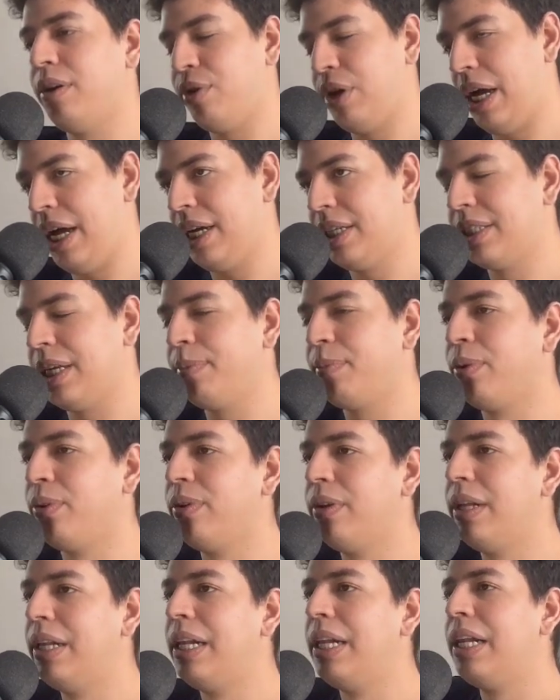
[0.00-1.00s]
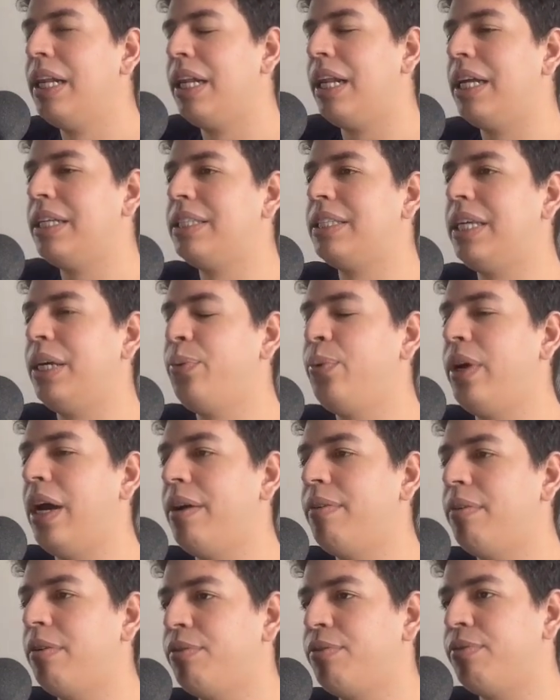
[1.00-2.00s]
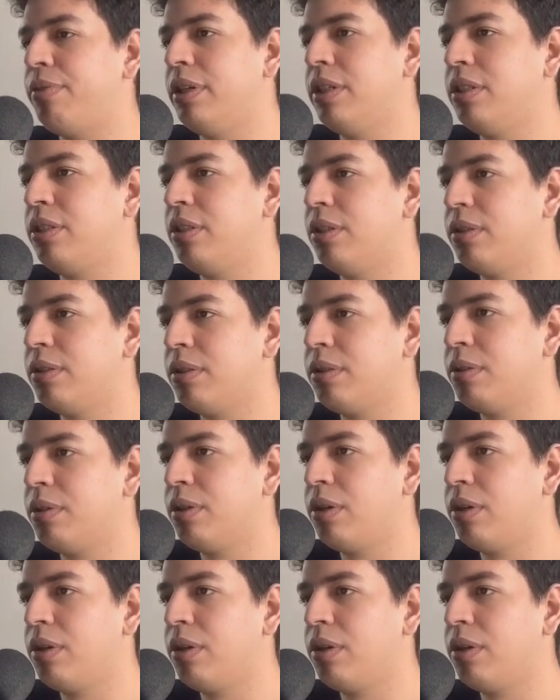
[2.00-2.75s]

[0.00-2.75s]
Example, let's say we have a function